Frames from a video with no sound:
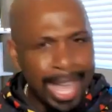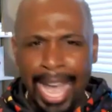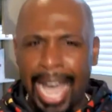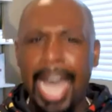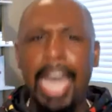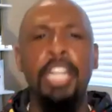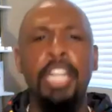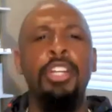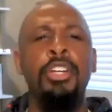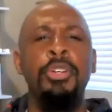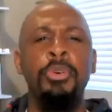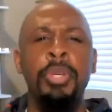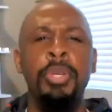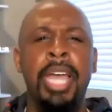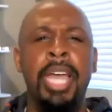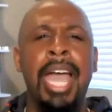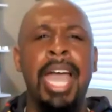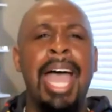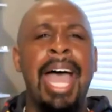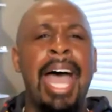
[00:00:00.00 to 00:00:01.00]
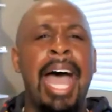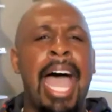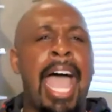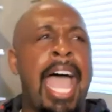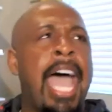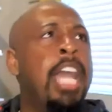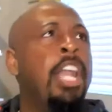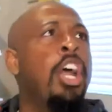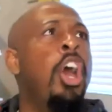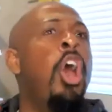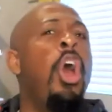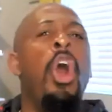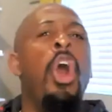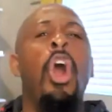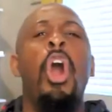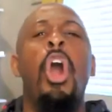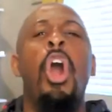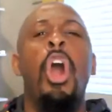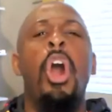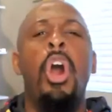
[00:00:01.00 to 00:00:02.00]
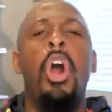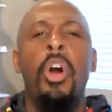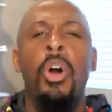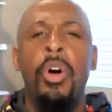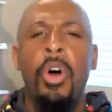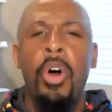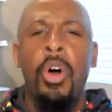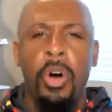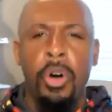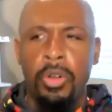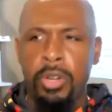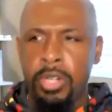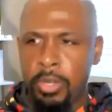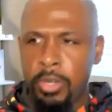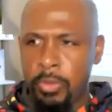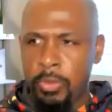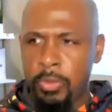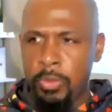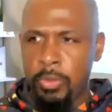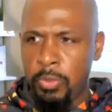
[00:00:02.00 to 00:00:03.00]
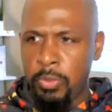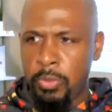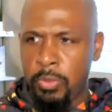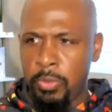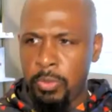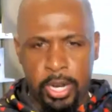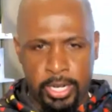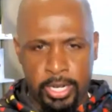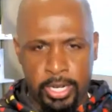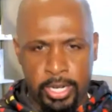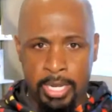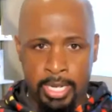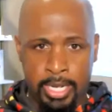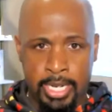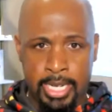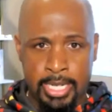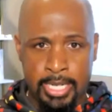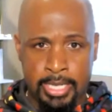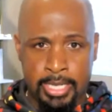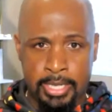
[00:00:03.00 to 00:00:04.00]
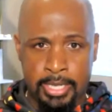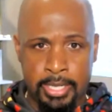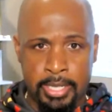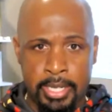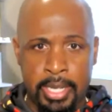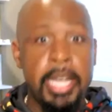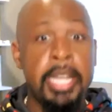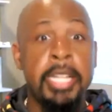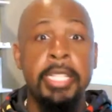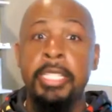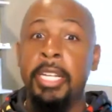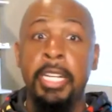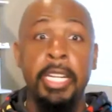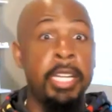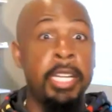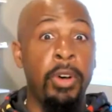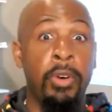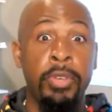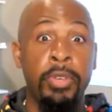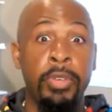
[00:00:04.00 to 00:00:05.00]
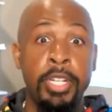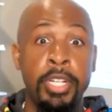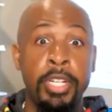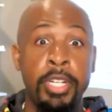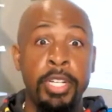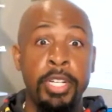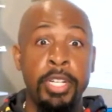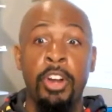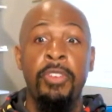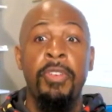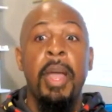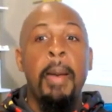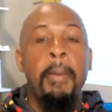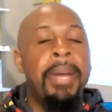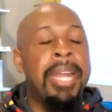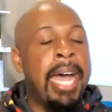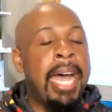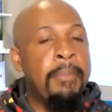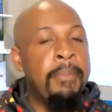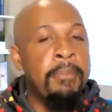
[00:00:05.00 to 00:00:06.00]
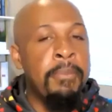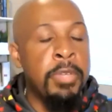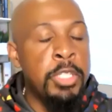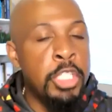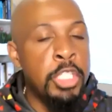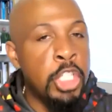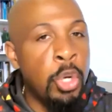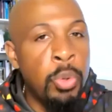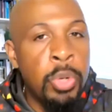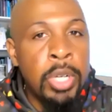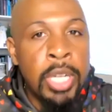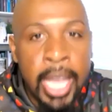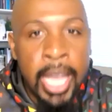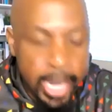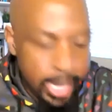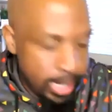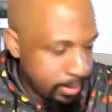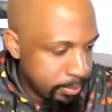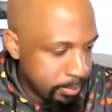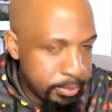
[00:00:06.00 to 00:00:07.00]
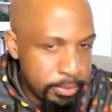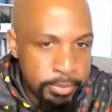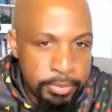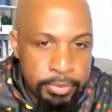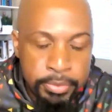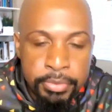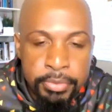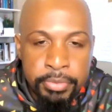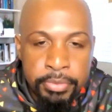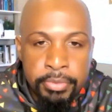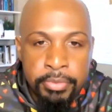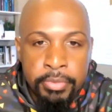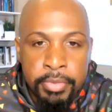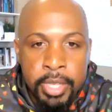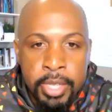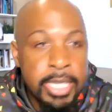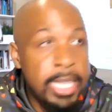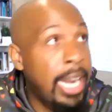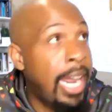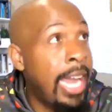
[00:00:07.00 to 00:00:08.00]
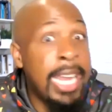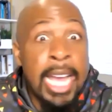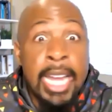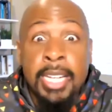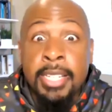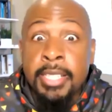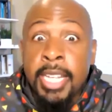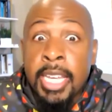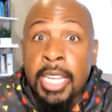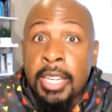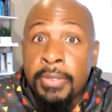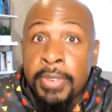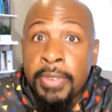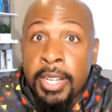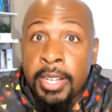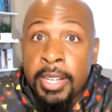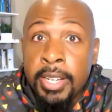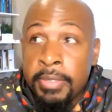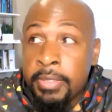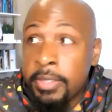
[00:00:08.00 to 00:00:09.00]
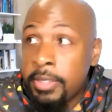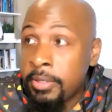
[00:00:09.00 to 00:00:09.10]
Hallelujah. Out of all the possibilities to live on this earth. But I'm so glad that I ain't got to stay here forever.